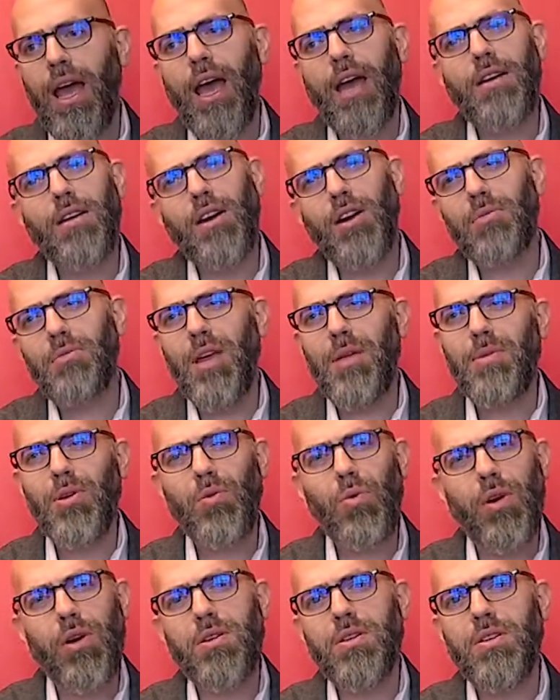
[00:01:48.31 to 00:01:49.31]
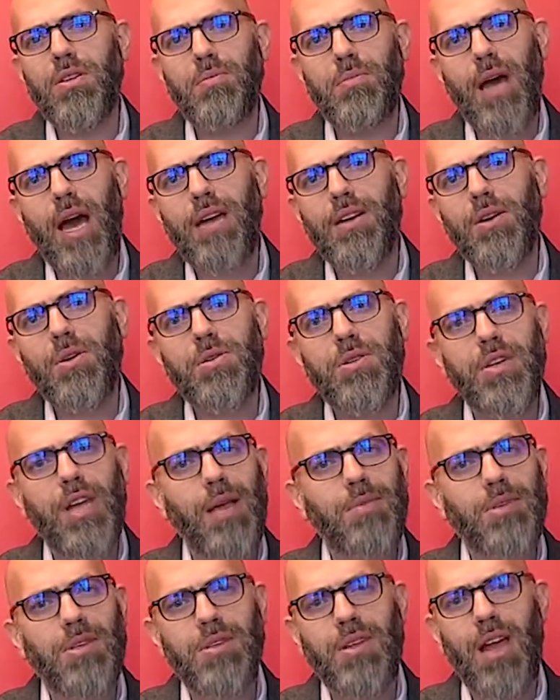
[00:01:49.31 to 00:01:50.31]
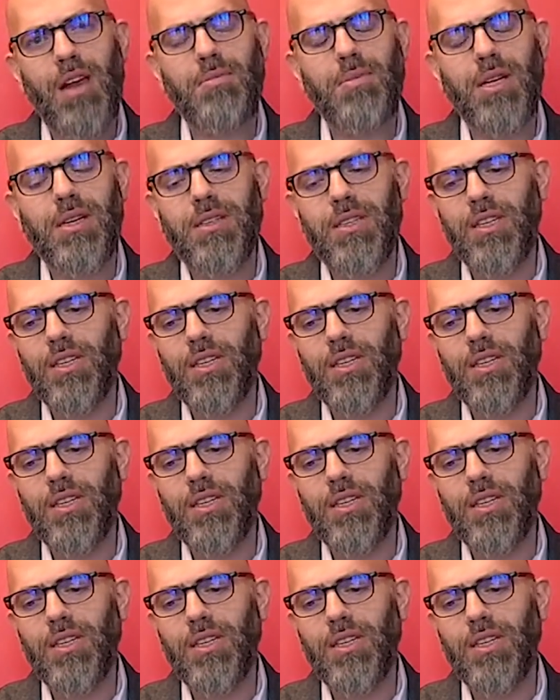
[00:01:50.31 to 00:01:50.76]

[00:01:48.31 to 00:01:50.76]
And maybe one or two bad usernames is not a big